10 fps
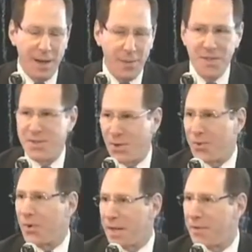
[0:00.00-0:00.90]
and we still
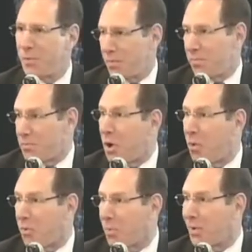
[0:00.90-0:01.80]
don't even
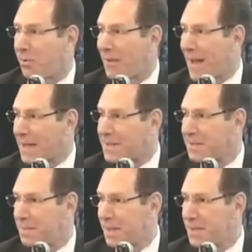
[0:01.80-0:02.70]
know the real
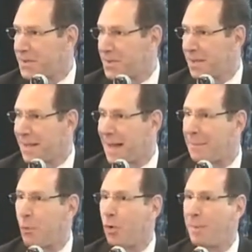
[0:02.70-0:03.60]
facts because there's a
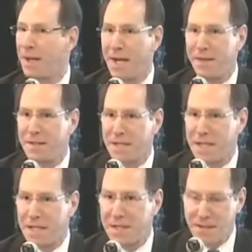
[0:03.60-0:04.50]
lot more behind the
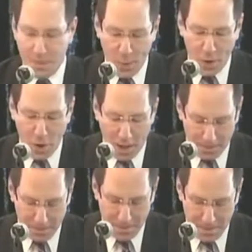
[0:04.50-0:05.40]
scenes that went
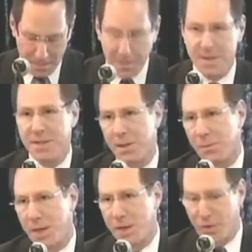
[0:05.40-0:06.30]
on. But
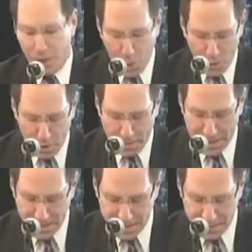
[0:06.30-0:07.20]
still, we can only go on the
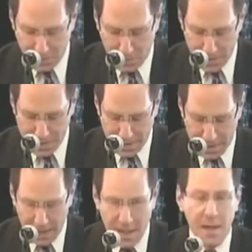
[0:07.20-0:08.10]
basis of what we
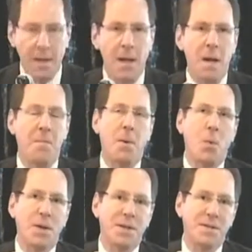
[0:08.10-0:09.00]
see.
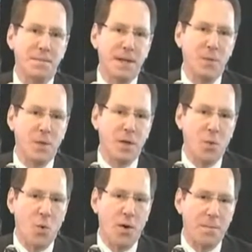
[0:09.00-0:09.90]
But what does it mean when
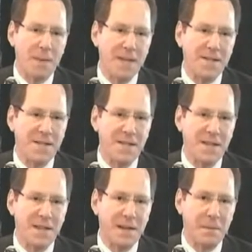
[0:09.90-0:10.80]
a court makes
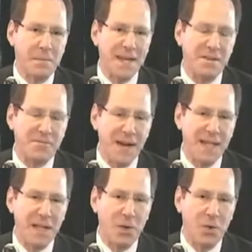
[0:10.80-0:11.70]
a
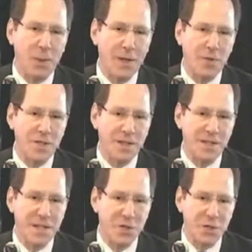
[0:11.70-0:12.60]
finding or renders a
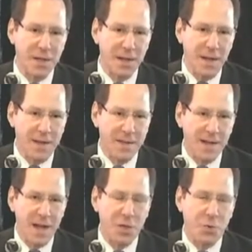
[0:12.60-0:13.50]
decision that's
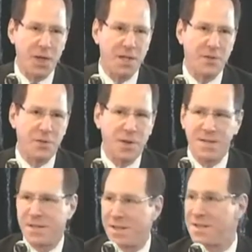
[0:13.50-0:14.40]
contrary to the
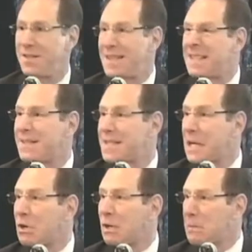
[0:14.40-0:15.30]
trust? It doesn't
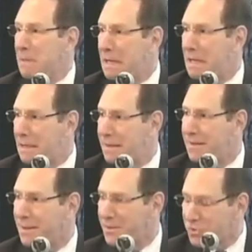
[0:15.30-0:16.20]
necessarily mean
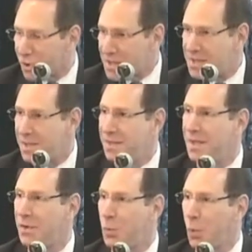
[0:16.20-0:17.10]
that the trust
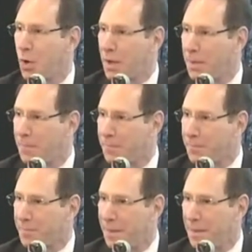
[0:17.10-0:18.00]
didn't work.
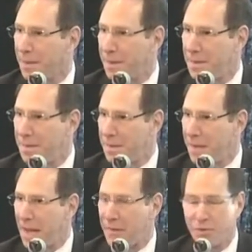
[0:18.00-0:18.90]

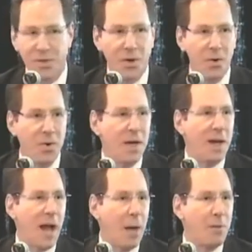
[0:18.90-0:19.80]
You have to know
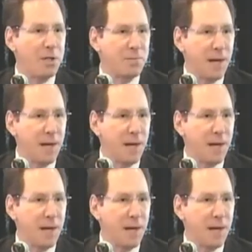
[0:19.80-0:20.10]
how much